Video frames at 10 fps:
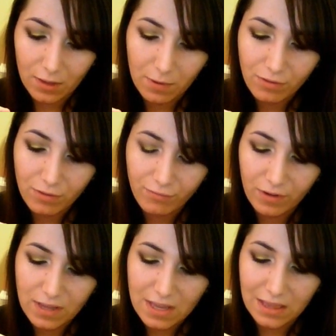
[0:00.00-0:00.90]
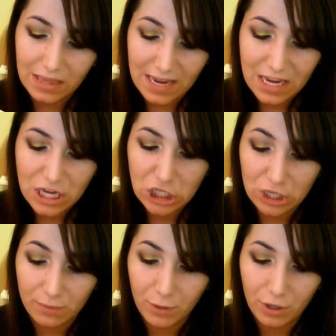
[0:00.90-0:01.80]
they're both really light
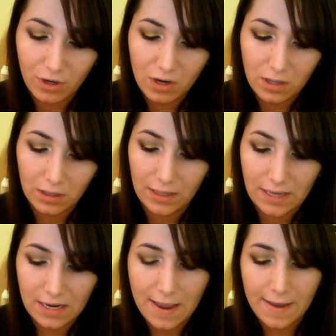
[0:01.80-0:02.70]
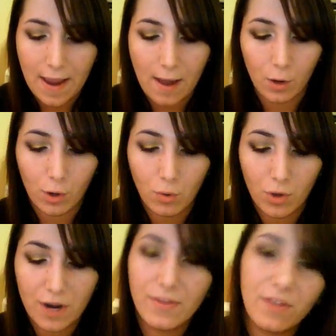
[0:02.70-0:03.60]
shimmered lid and outer
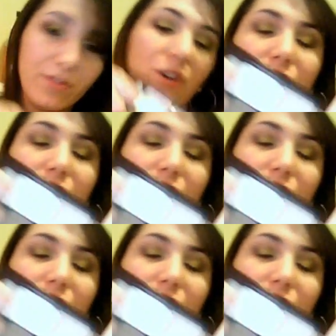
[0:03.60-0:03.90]
corner, and then the